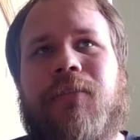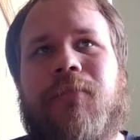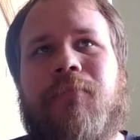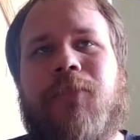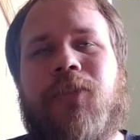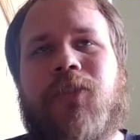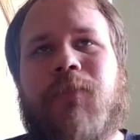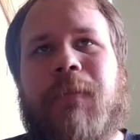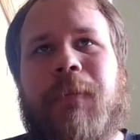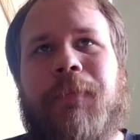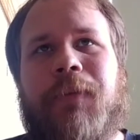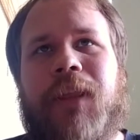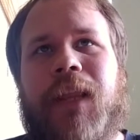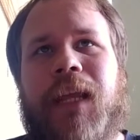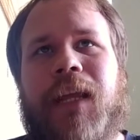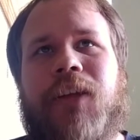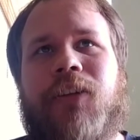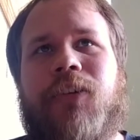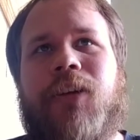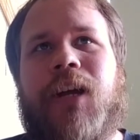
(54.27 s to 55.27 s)
Most people
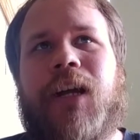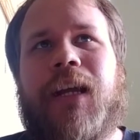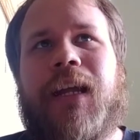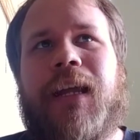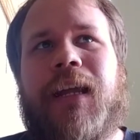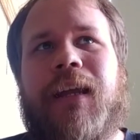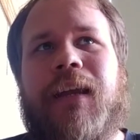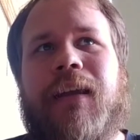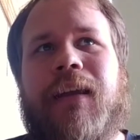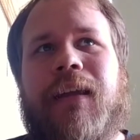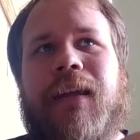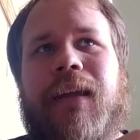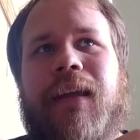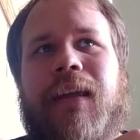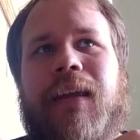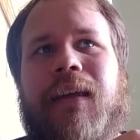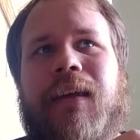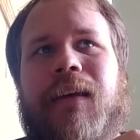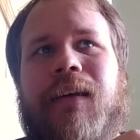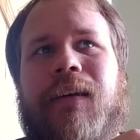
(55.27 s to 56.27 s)
think you're not getting
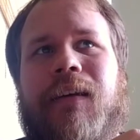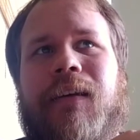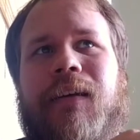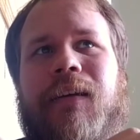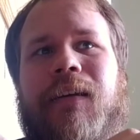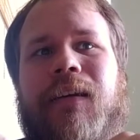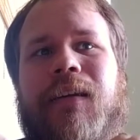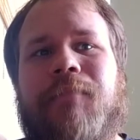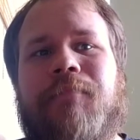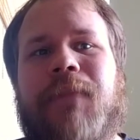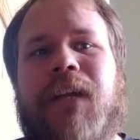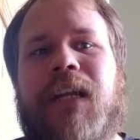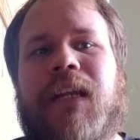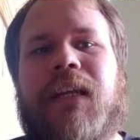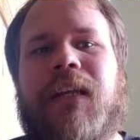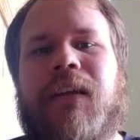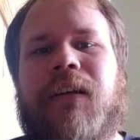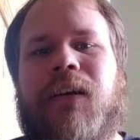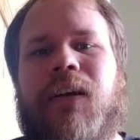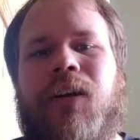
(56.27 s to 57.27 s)
an
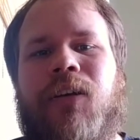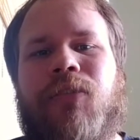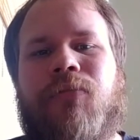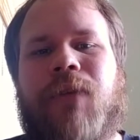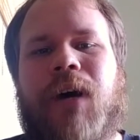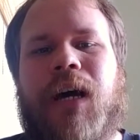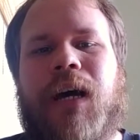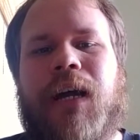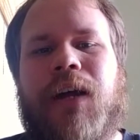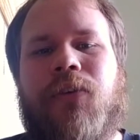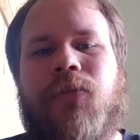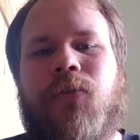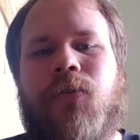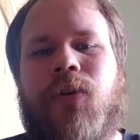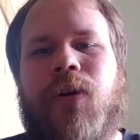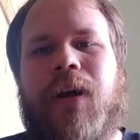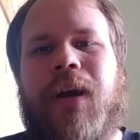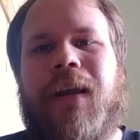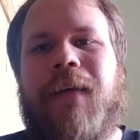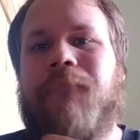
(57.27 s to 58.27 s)
immediate ROI
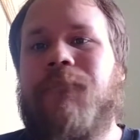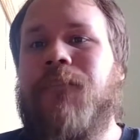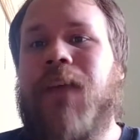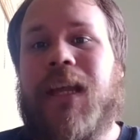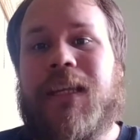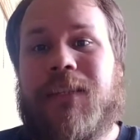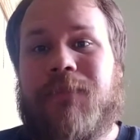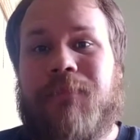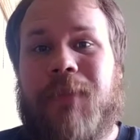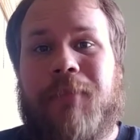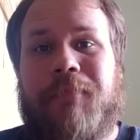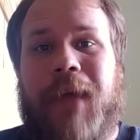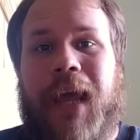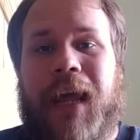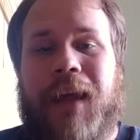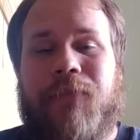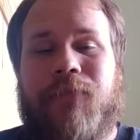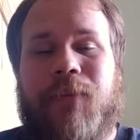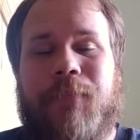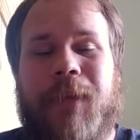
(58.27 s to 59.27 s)
or an investment
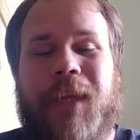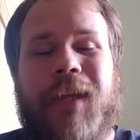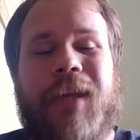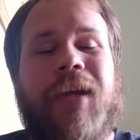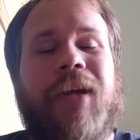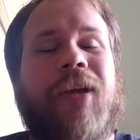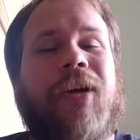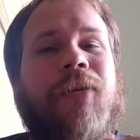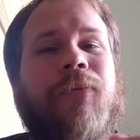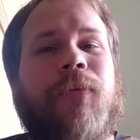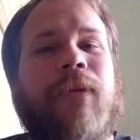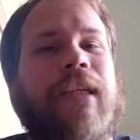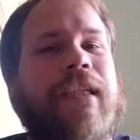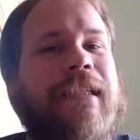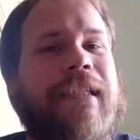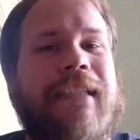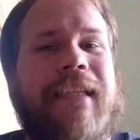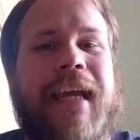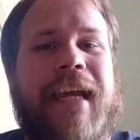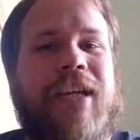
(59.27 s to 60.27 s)
back from it. Well,
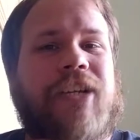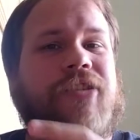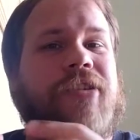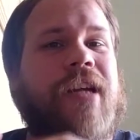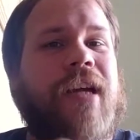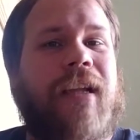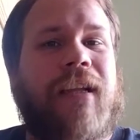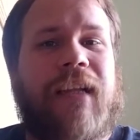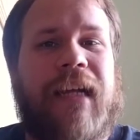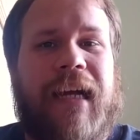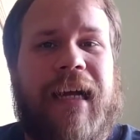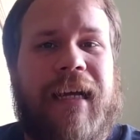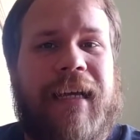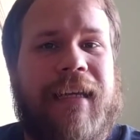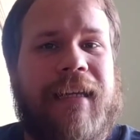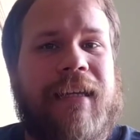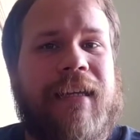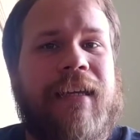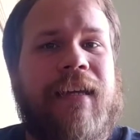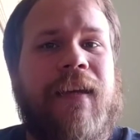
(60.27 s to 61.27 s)
this is actually a lie.
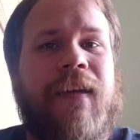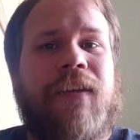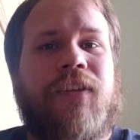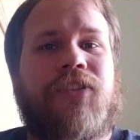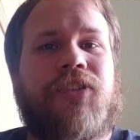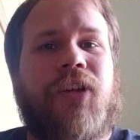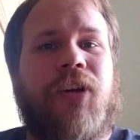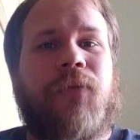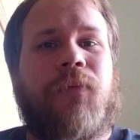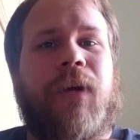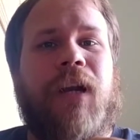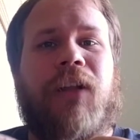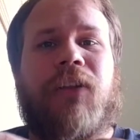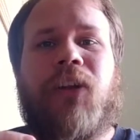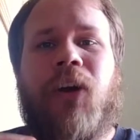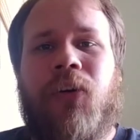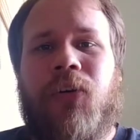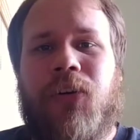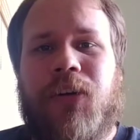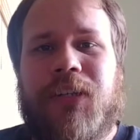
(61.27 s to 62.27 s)
So when a
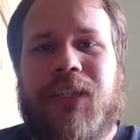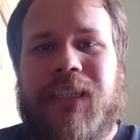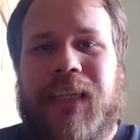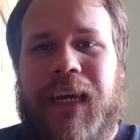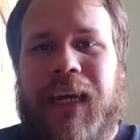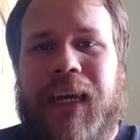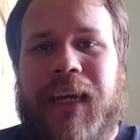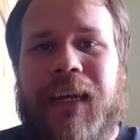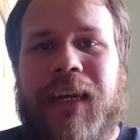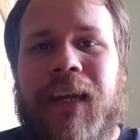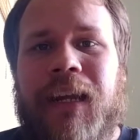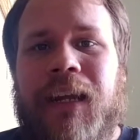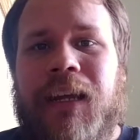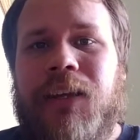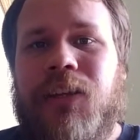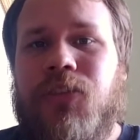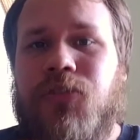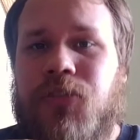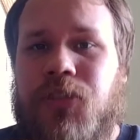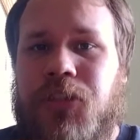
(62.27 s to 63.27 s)
logo design,
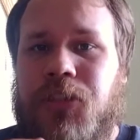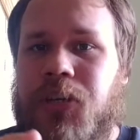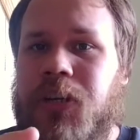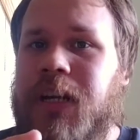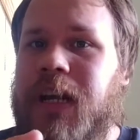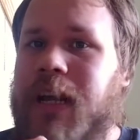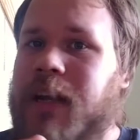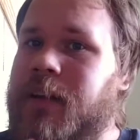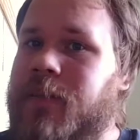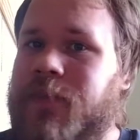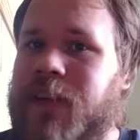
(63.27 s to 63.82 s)
you should get an